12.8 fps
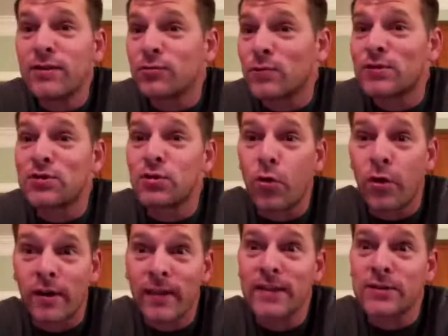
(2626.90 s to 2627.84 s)
would
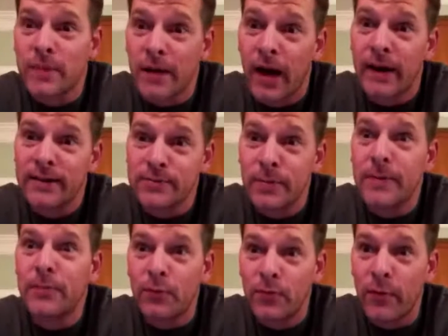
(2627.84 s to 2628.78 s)
soar, let's be honest.
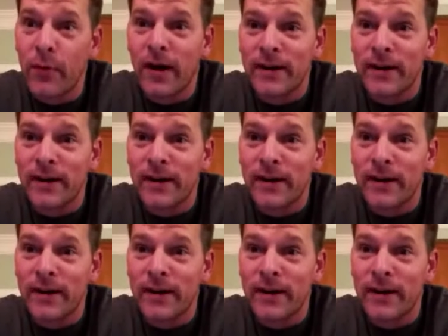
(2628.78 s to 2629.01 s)
People would watch.